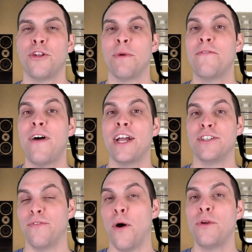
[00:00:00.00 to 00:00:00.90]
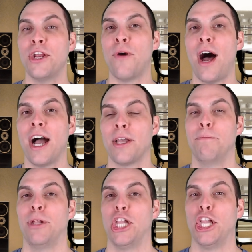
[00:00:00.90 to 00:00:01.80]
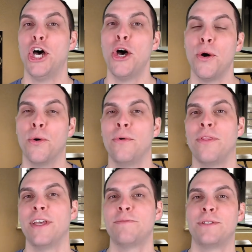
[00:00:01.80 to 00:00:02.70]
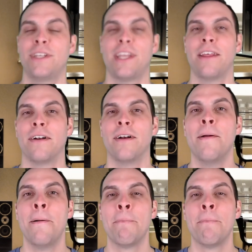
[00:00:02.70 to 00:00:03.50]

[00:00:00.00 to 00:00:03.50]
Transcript: and we find Devonian rock below this particular.